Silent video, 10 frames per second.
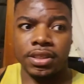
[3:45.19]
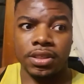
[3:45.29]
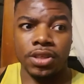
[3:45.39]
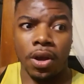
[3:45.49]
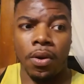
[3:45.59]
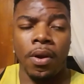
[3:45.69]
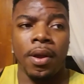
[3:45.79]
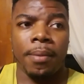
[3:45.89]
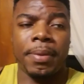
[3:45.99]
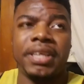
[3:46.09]
So
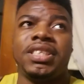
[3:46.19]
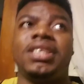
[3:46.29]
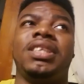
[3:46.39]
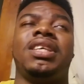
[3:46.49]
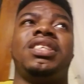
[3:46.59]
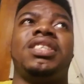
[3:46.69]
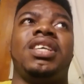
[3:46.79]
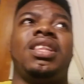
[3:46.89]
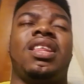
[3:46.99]
basically, let's see.